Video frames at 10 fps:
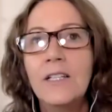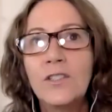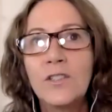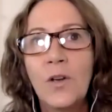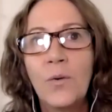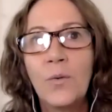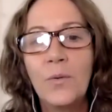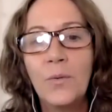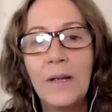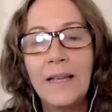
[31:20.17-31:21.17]
So
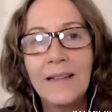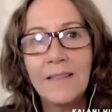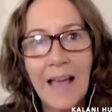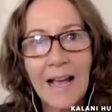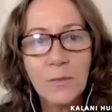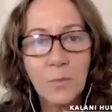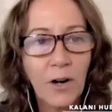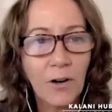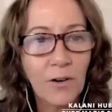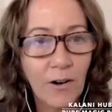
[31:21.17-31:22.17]
that's what
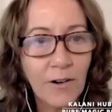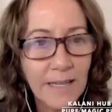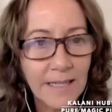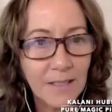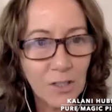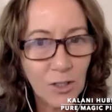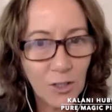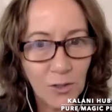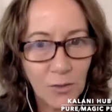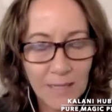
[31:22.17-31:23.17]
our art is too.